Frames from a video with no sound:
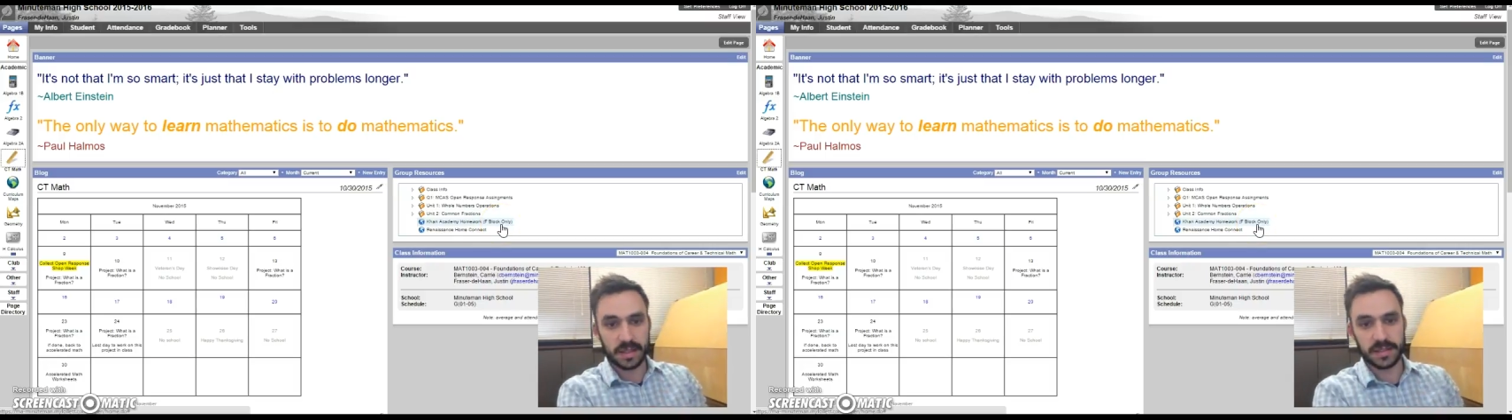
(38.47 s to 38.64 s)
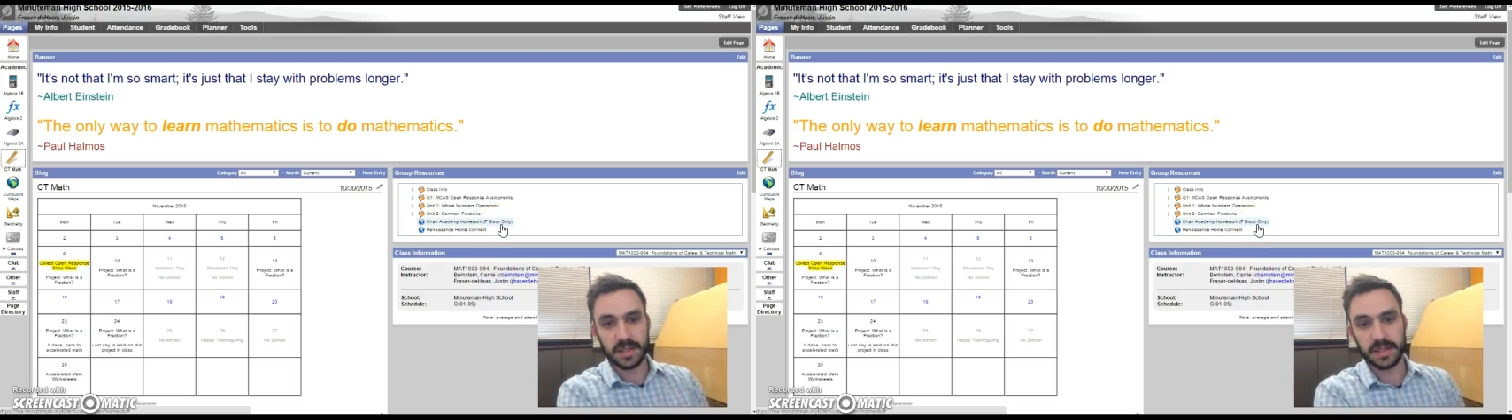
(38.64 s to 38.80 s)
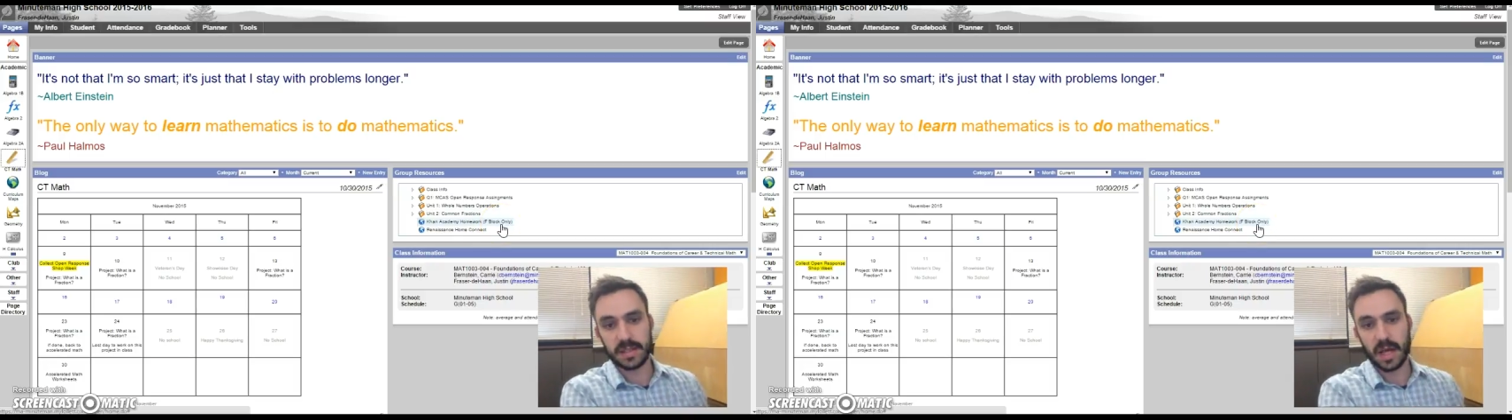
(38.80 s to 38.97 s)
that
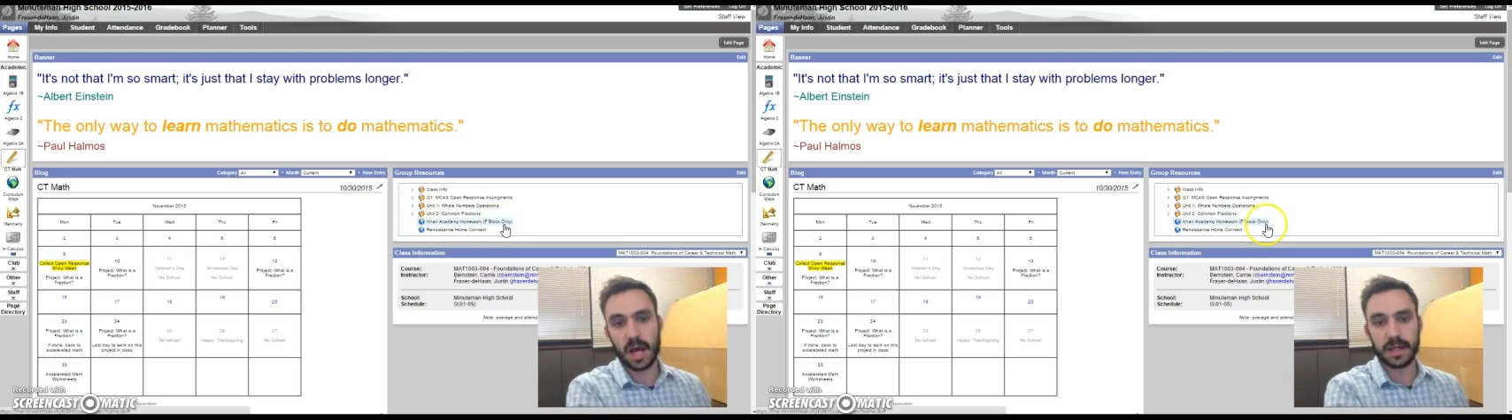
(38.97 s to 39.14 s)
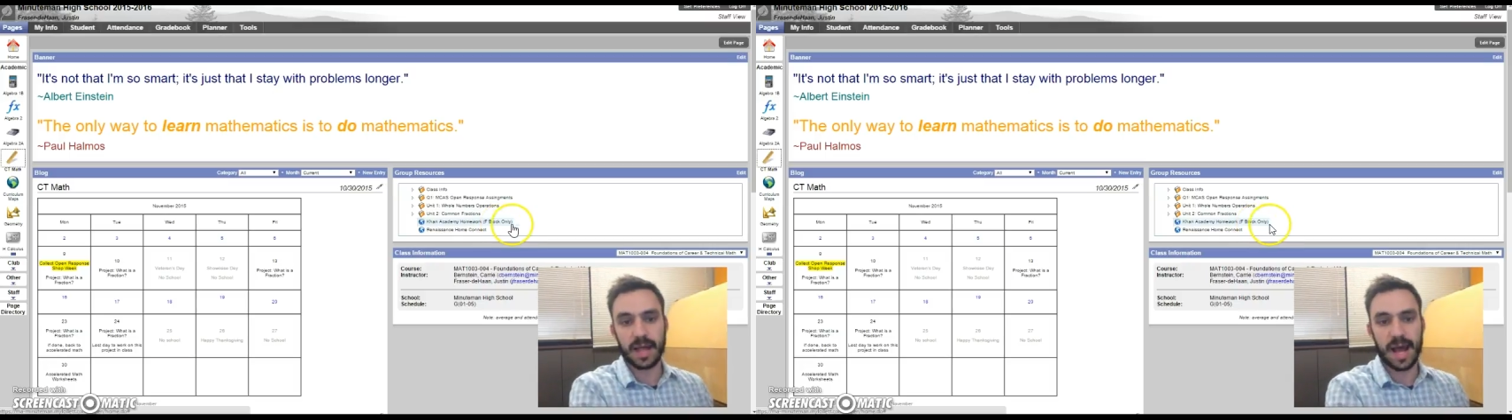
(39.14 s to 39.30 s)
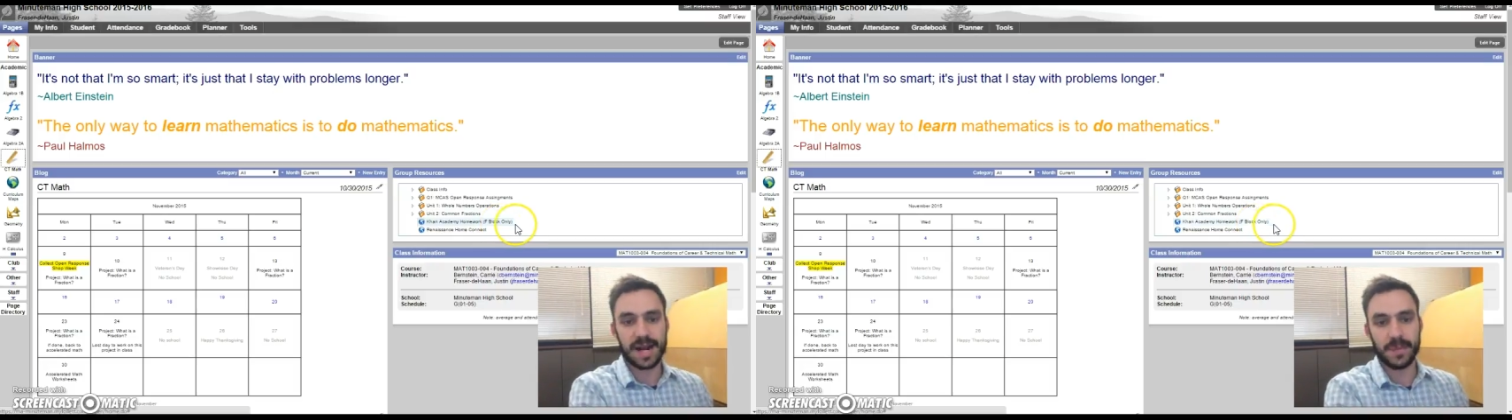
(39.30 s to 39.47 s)
says Khan
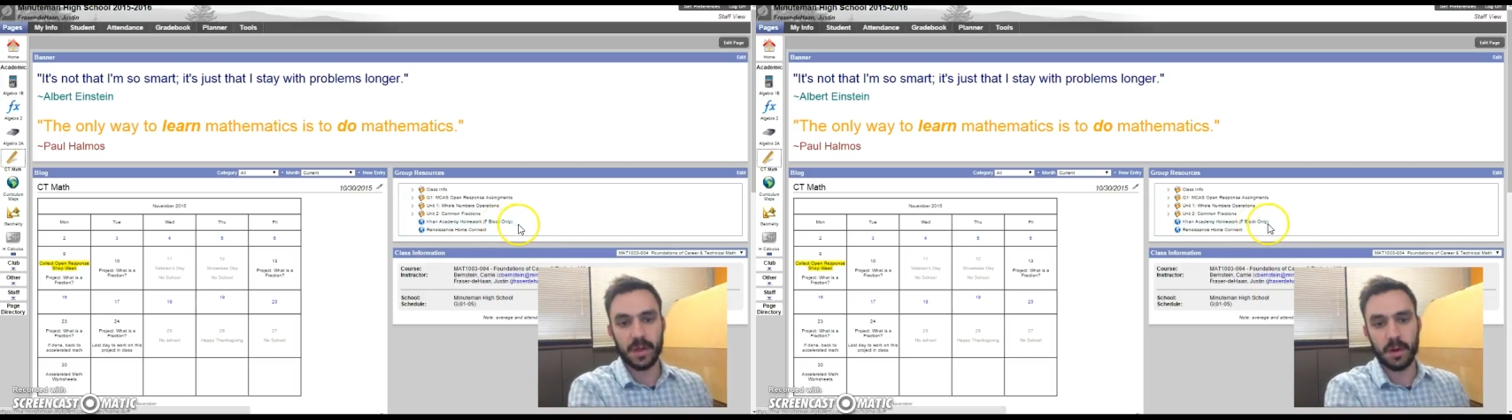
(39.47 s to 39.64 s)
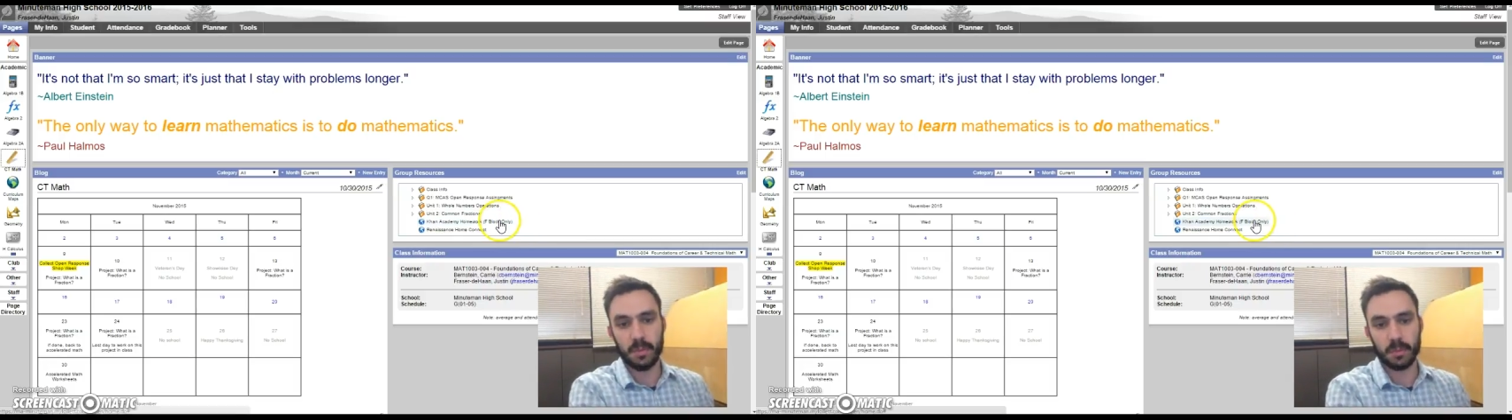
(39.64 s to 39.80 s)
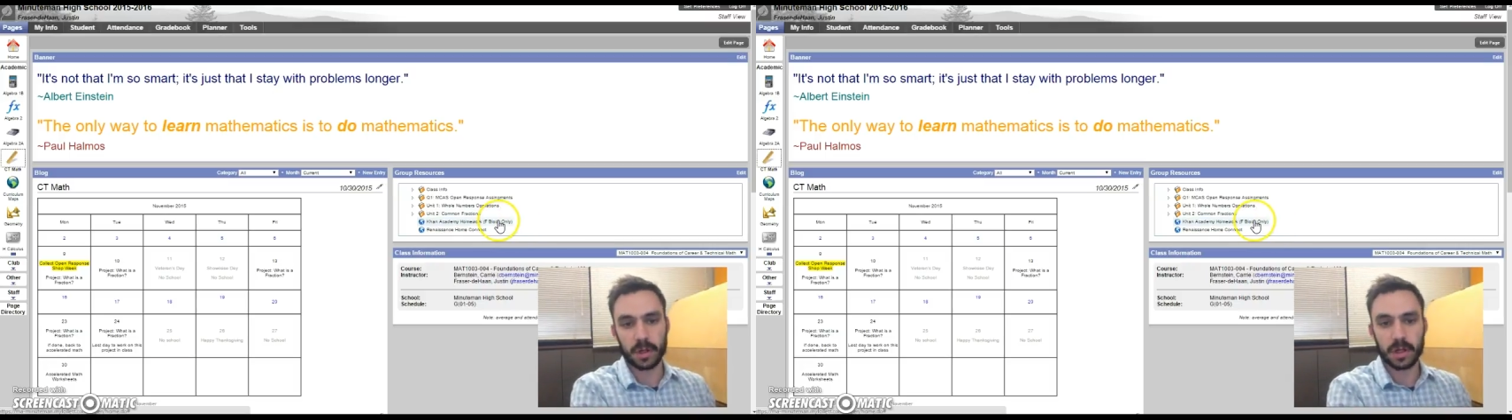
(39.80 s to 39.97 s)
Academy
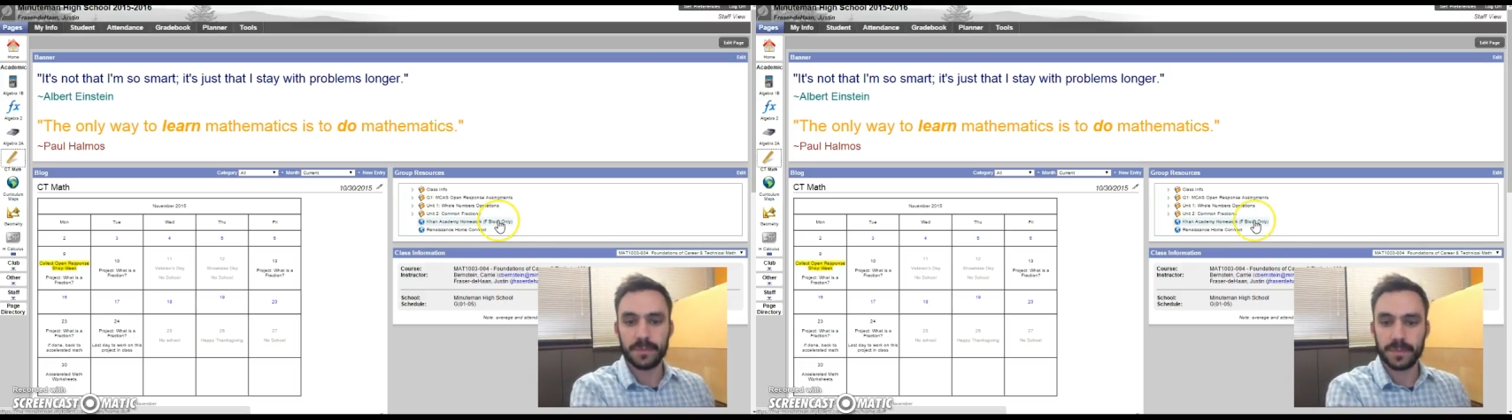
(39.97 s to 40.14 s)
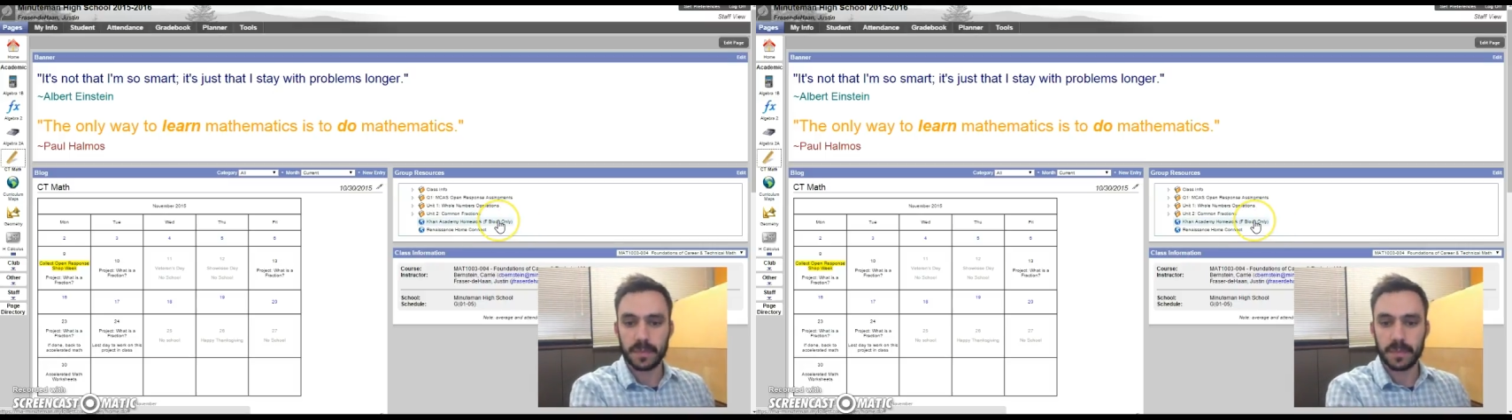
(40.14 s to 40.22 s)
Homework.